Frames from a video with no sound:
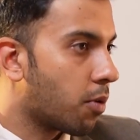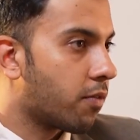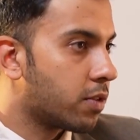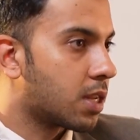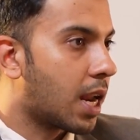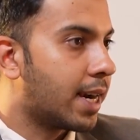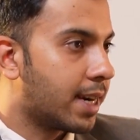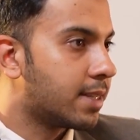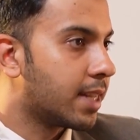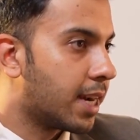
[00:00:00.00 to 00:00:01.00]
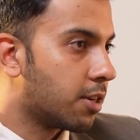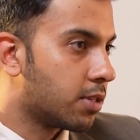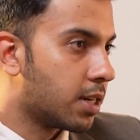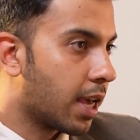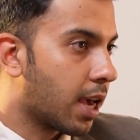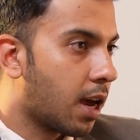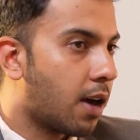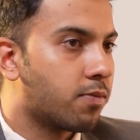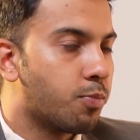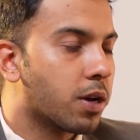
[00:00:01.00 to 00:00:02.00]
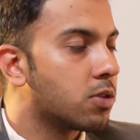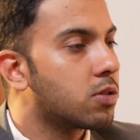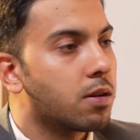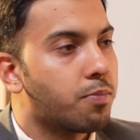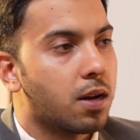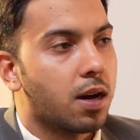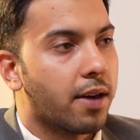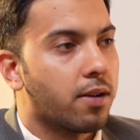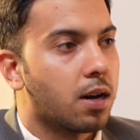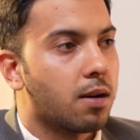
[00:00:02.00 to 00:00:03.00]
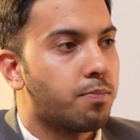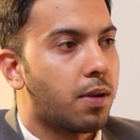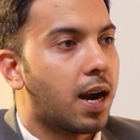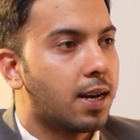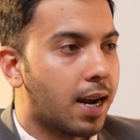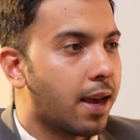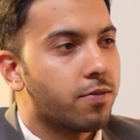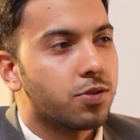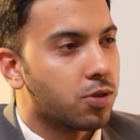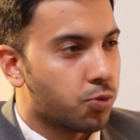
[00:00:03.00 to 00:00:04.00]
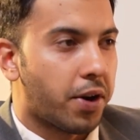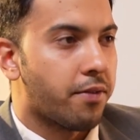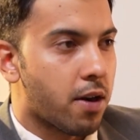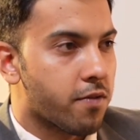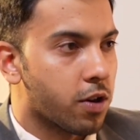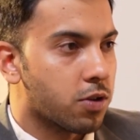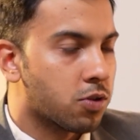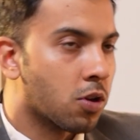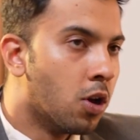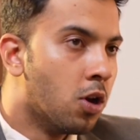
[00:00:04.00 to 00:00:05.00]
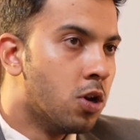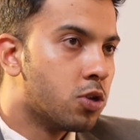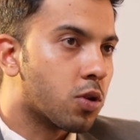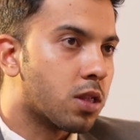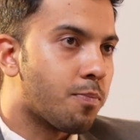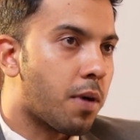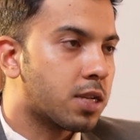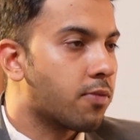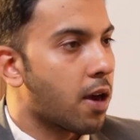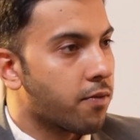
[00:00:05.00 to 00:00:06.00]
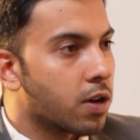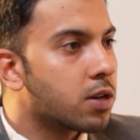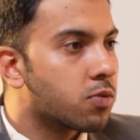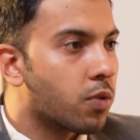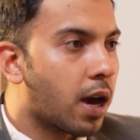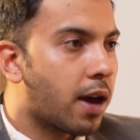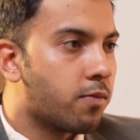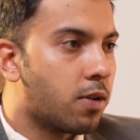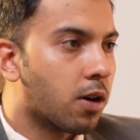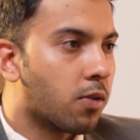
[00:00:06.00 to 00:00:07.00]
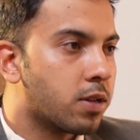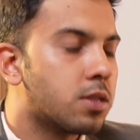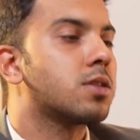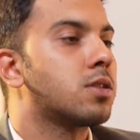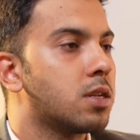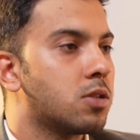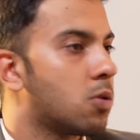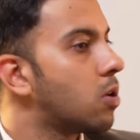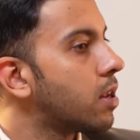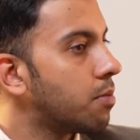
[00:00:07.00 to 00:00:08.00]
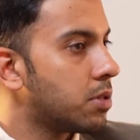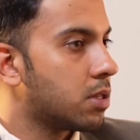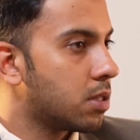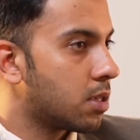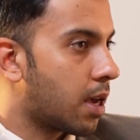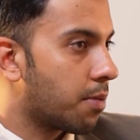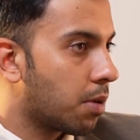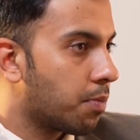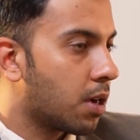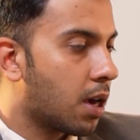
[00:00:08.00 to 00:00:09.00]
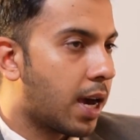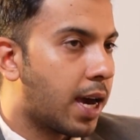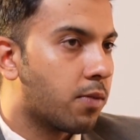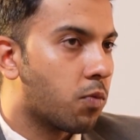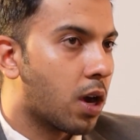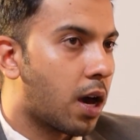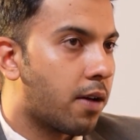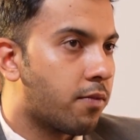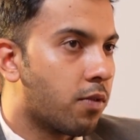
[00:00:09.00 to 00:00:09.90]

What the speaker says: of his land at the end of the day, because the plant life is just 25 years. So in the past 5 years, we have worked with 16 solar EPCs and IPP, and we have